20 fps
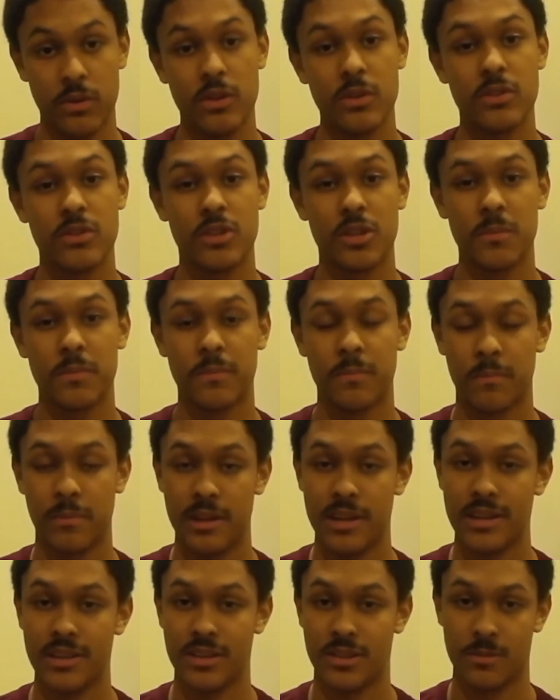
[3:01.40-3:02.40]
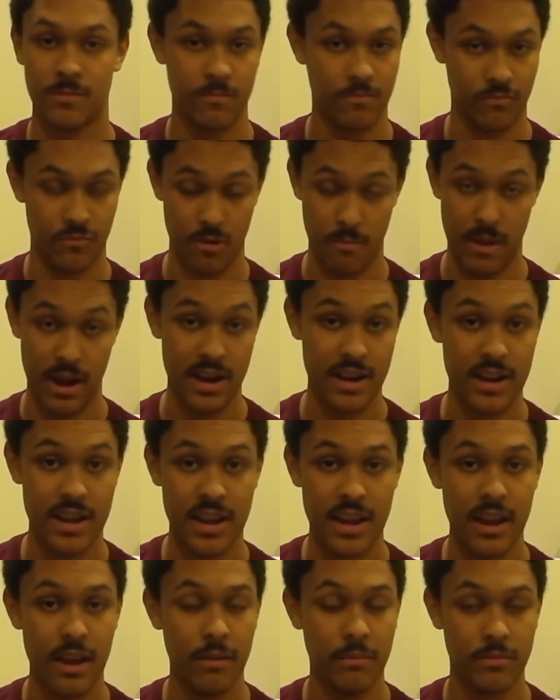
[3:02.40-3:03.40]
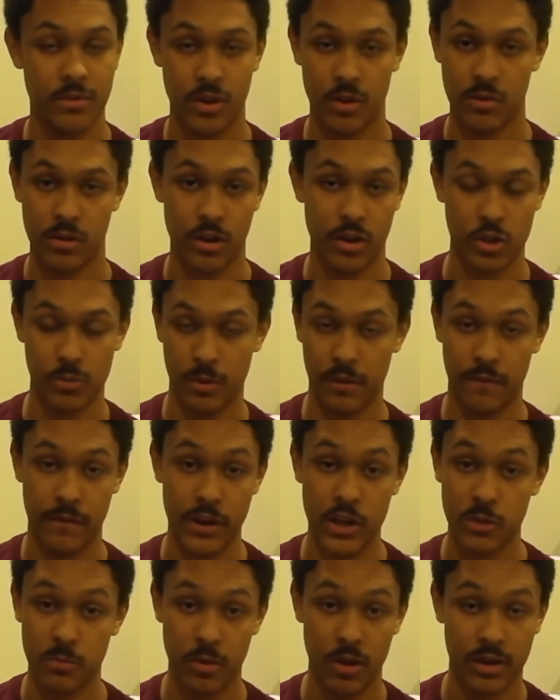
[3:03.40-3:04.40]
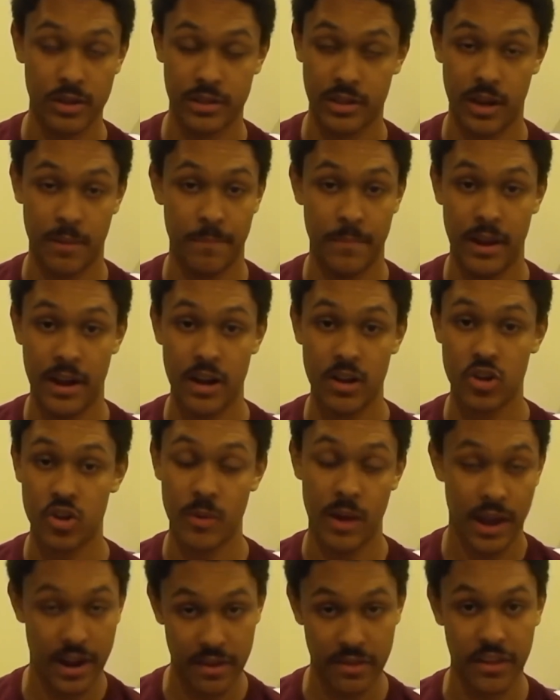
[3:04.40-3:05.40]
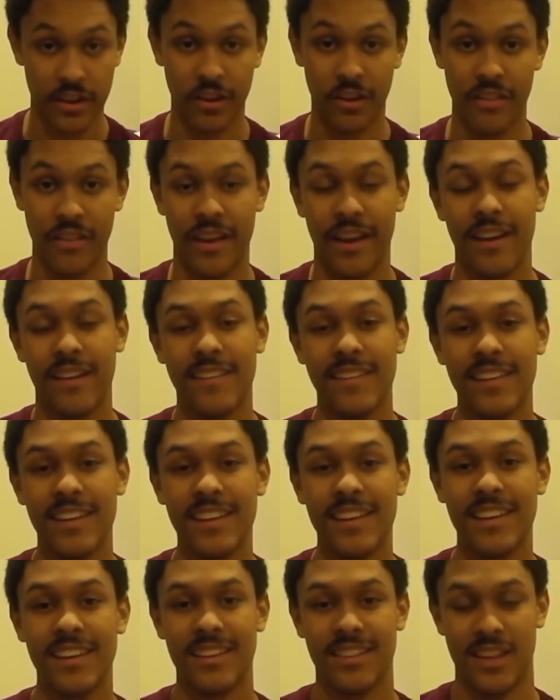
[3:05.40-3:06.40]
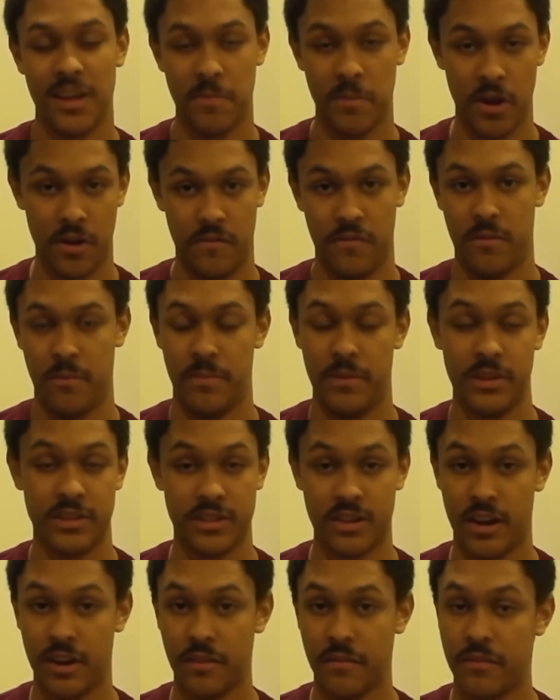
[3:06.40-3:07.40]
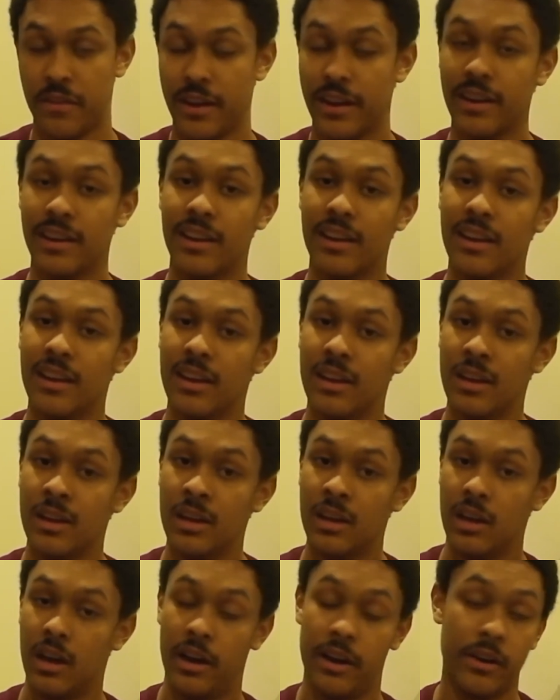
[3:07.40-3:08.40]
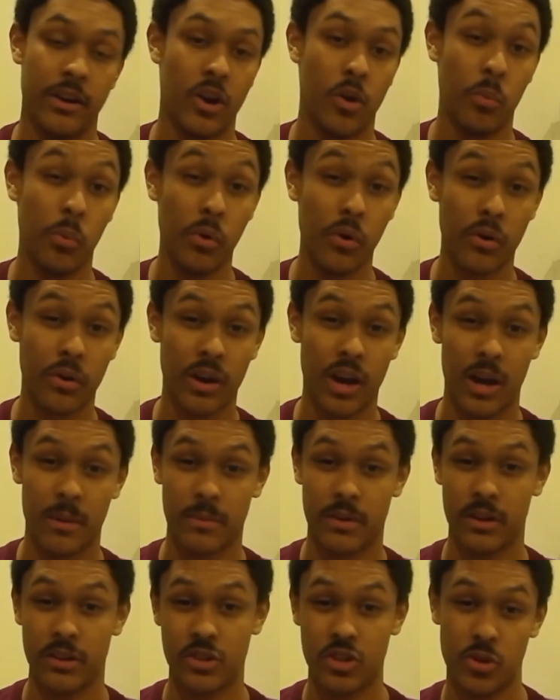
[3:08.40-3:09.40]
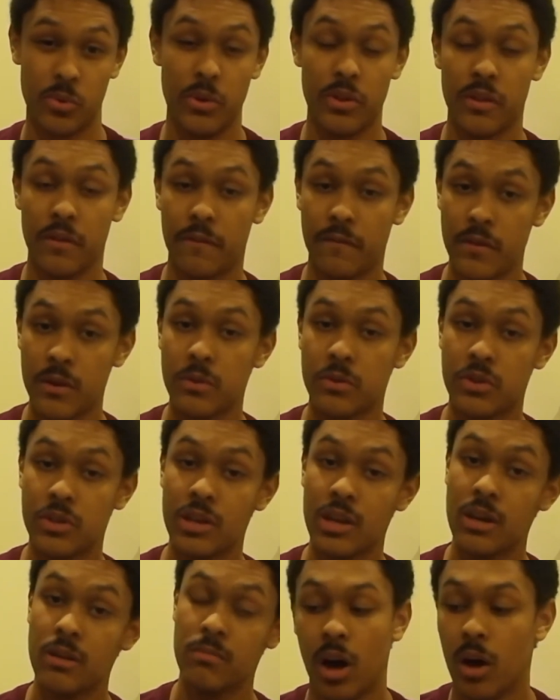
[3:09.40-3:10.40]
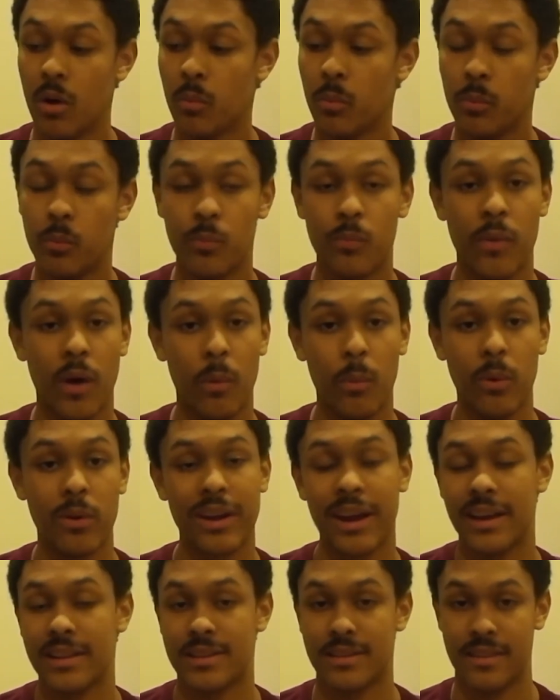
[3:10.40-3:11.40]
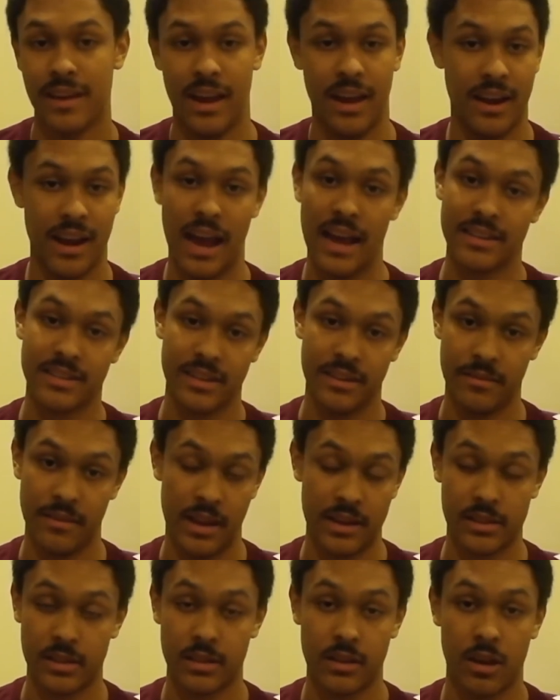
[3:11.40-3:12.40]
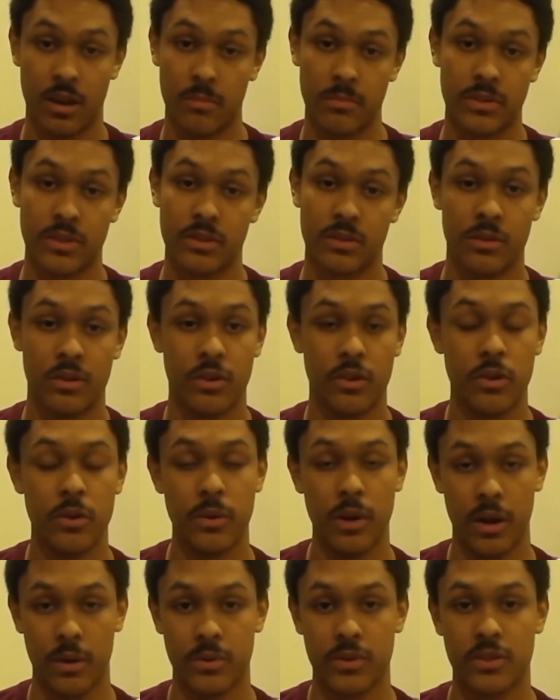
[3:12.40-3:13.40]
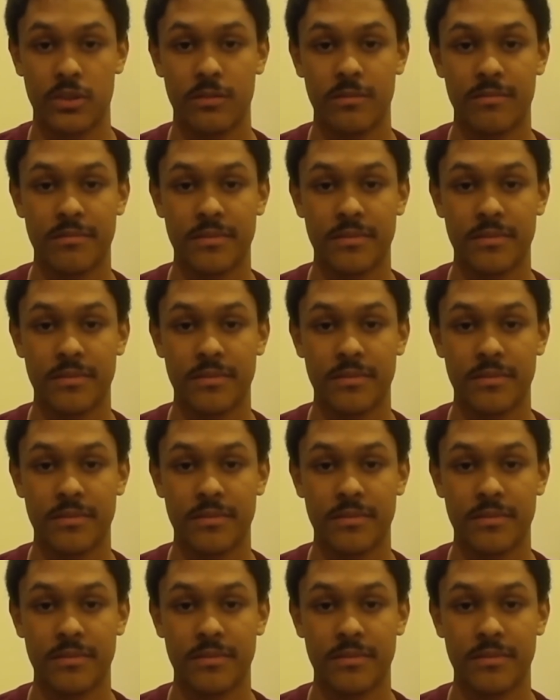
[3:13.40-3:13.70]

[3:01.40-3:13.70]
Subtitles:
YouTube, please remain here. Don't go to my Facebook, because I barely do anything on there, apart from this kind of thing. I don't know what I'm going to do in the future, but we'll get to that as it comes. Who knows?